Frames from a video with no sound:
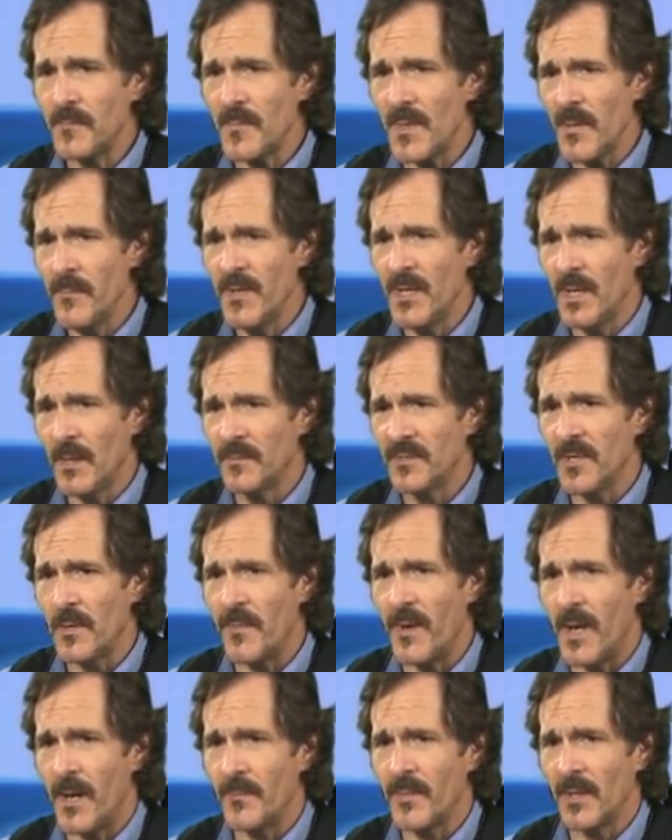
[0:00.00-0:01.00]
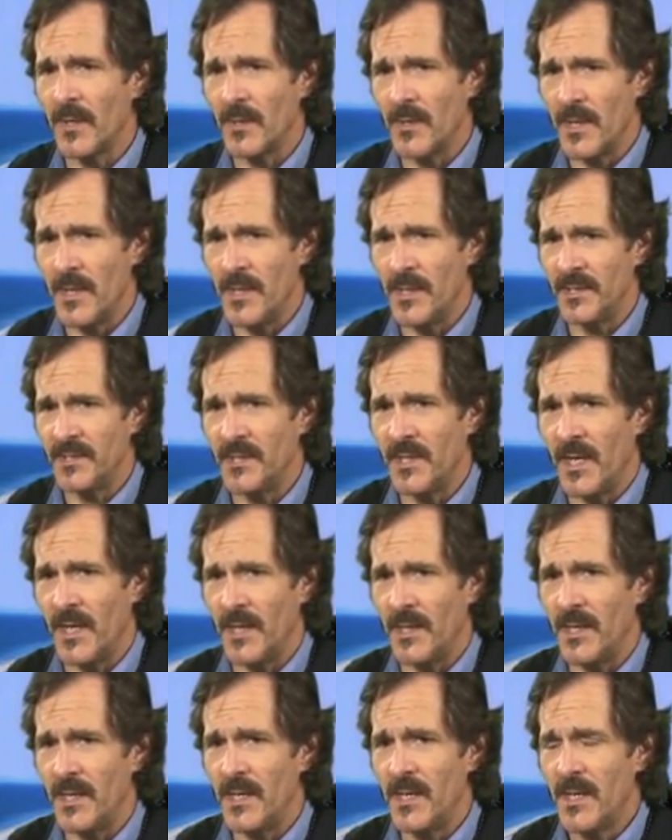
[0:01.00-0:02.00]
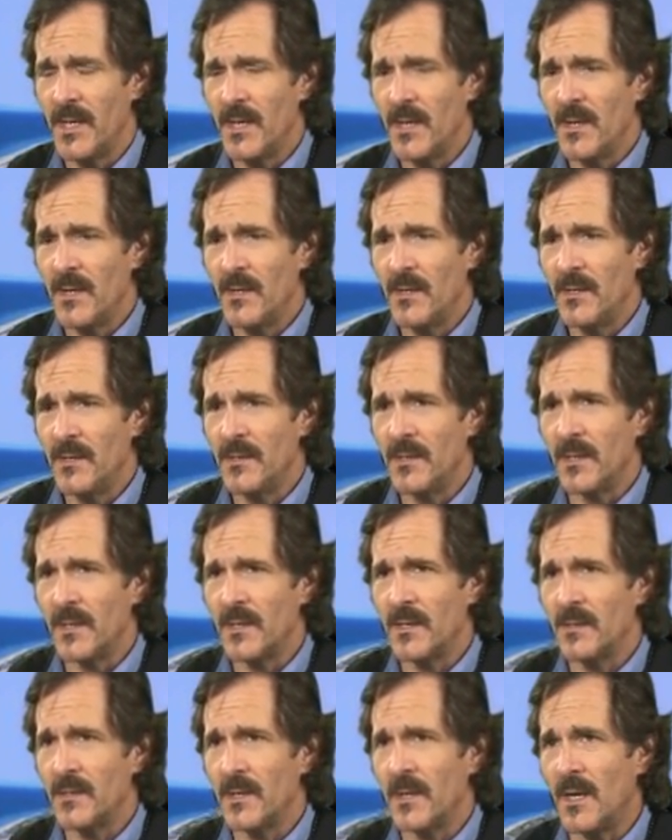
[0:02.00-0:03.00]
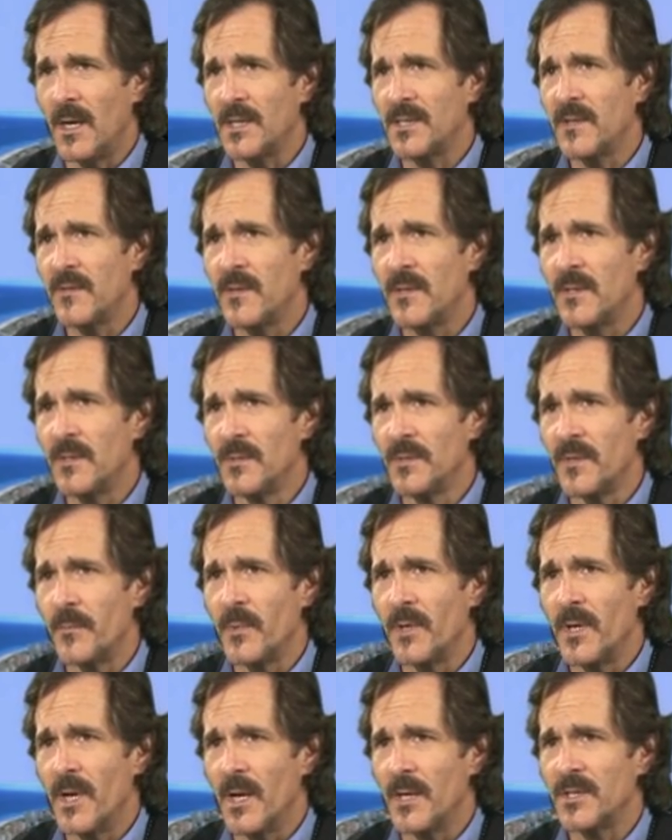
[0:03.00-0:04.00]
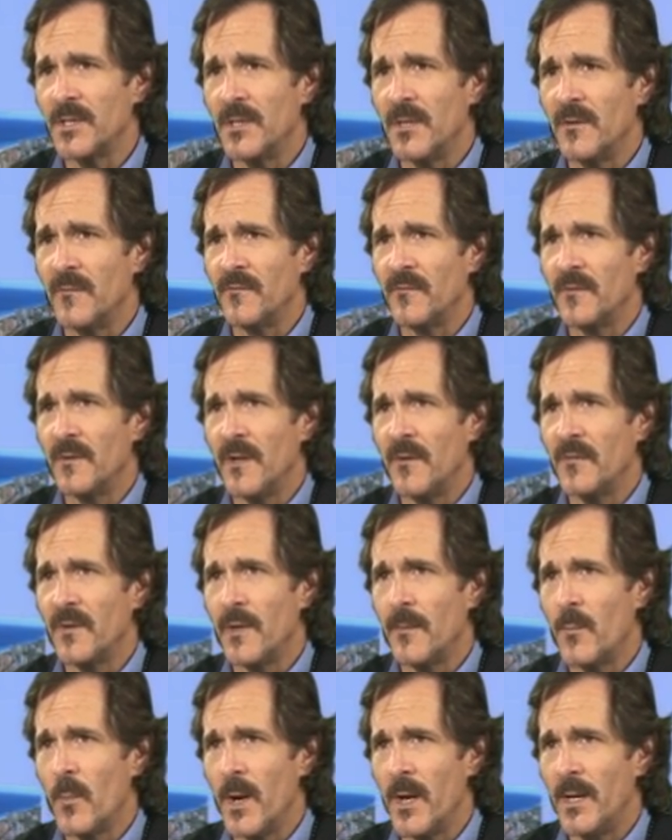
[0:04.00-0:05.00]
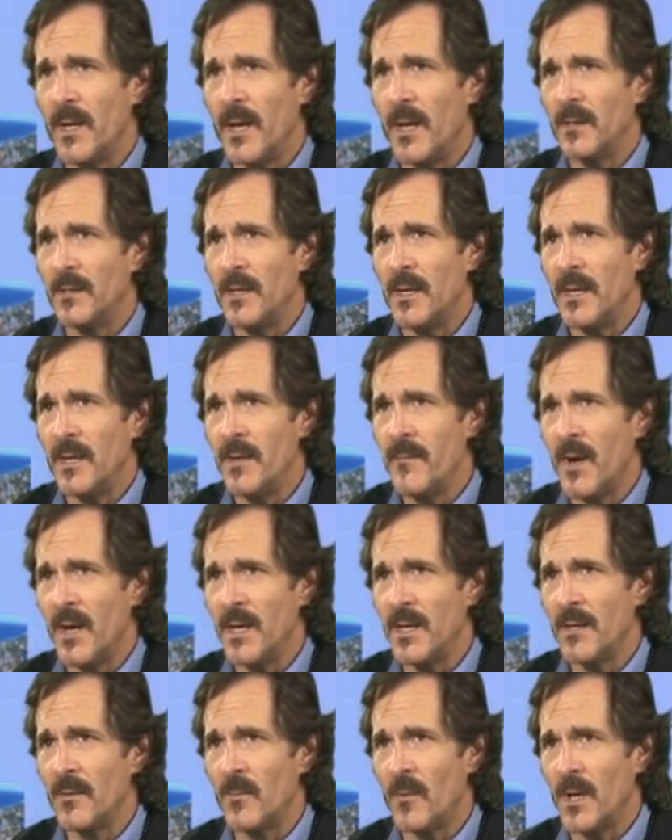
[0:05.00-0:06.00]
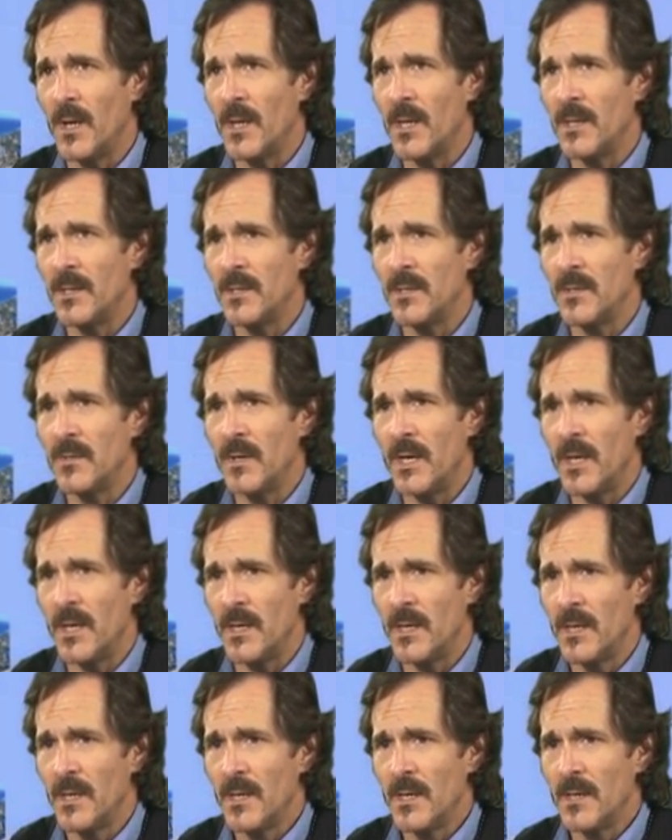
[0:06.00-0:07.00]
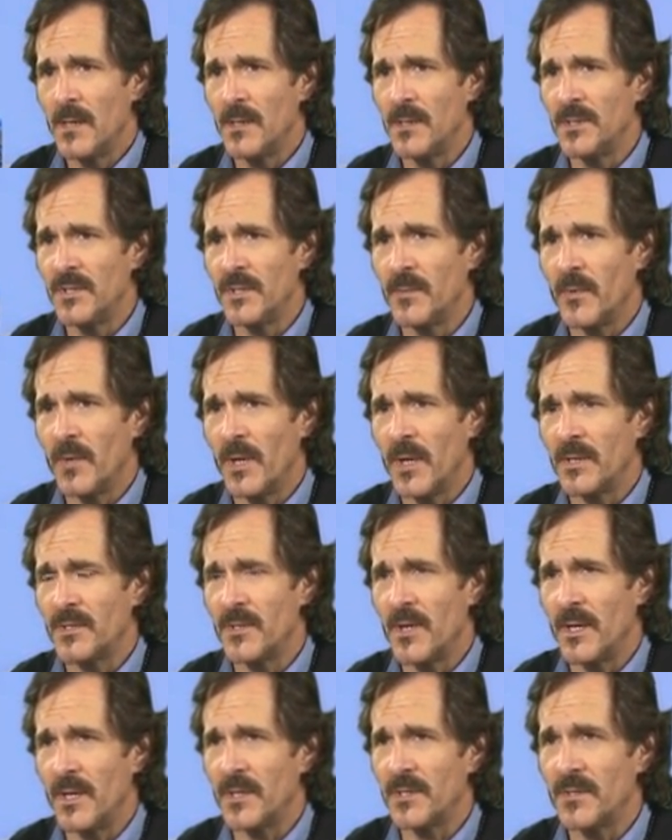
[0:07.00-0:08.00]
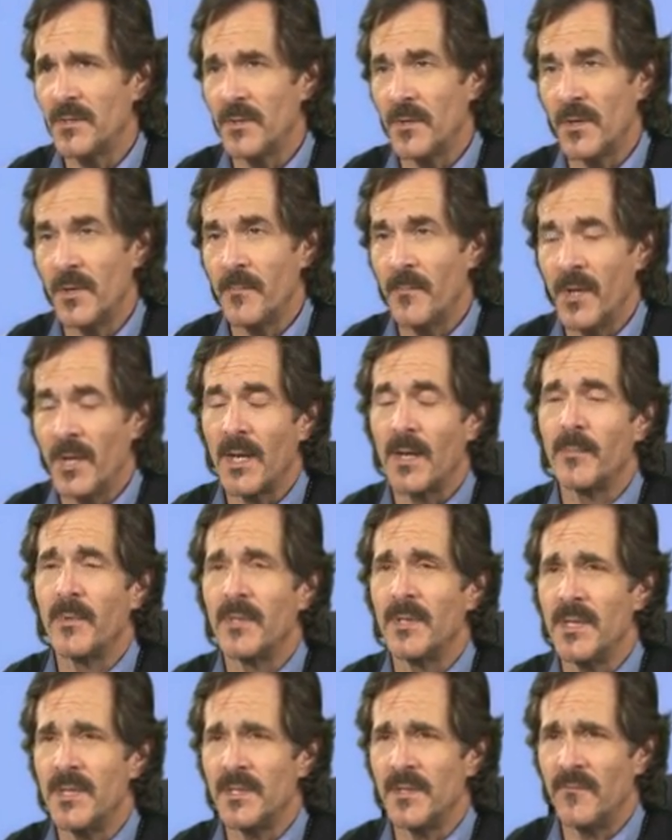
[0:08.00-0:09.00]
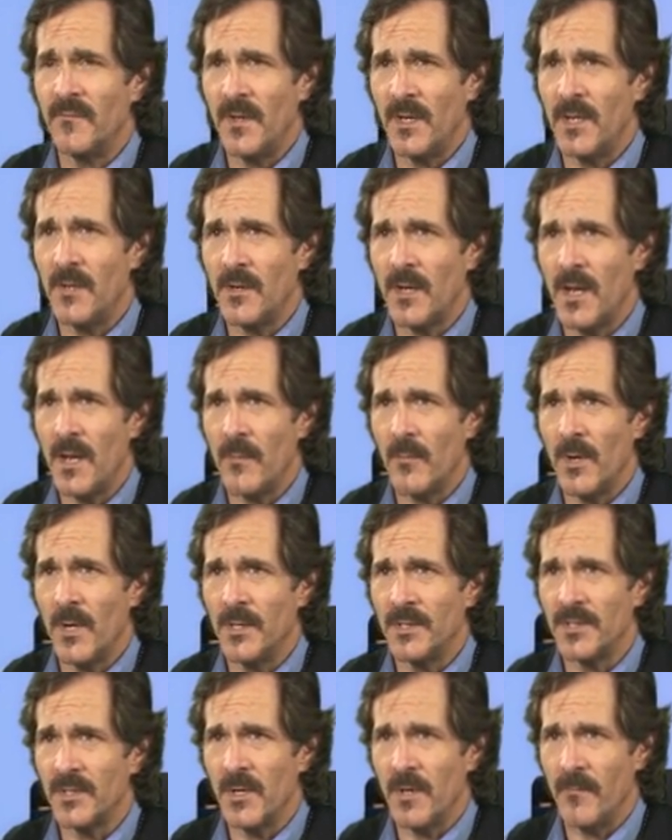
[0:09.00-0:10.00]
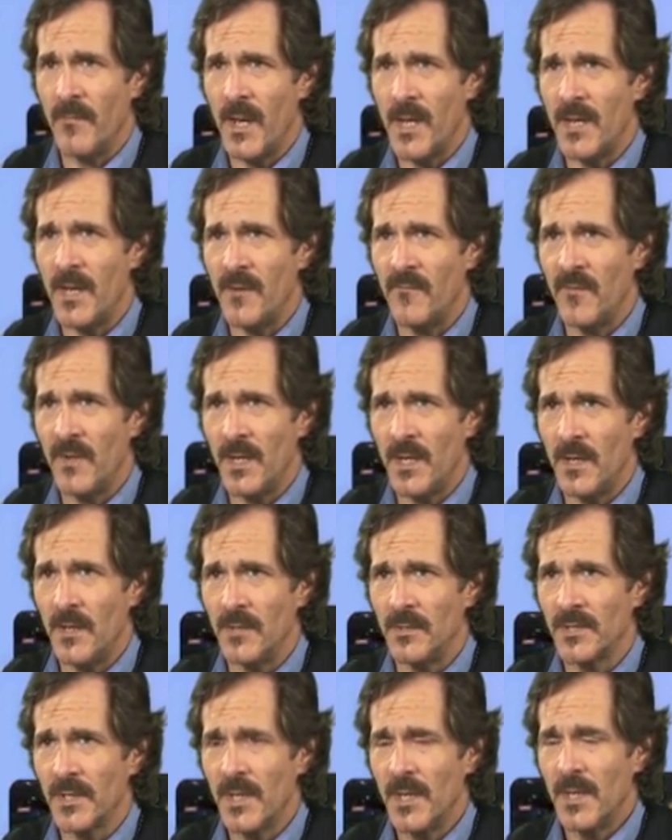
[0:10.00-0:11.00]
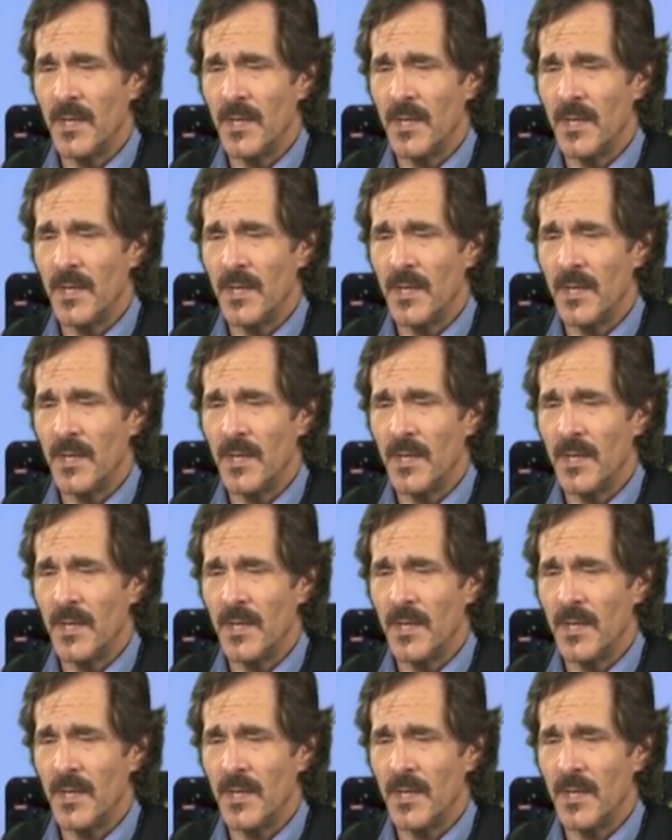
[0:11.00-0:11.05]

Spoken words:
become so popular is that the cost of the tools of production have come way down. Anybody can walk into a consumer electronics store and pick up a decent video camera and start making videos.